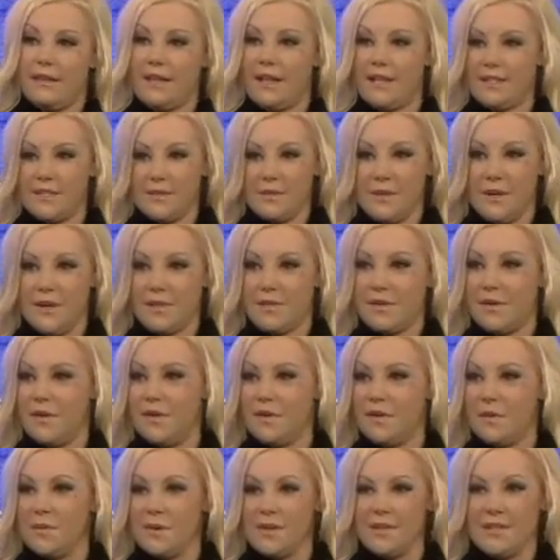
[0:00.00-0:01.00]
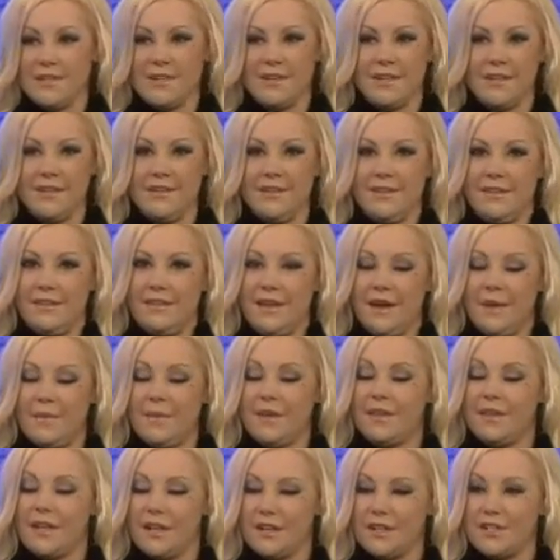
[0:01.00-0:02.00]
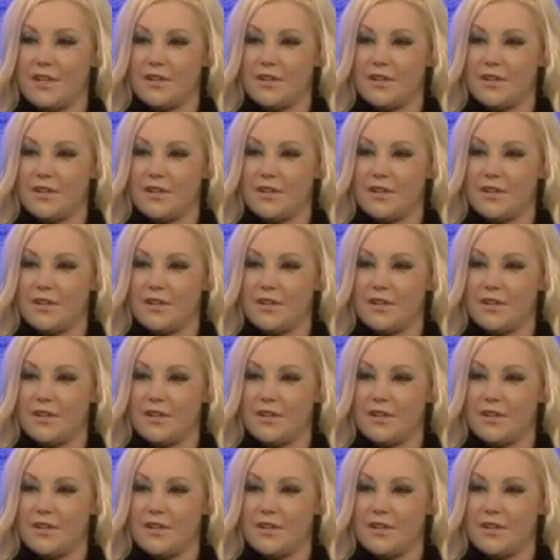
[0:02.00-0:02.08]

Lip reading: And that's when I told him, I said, I mean,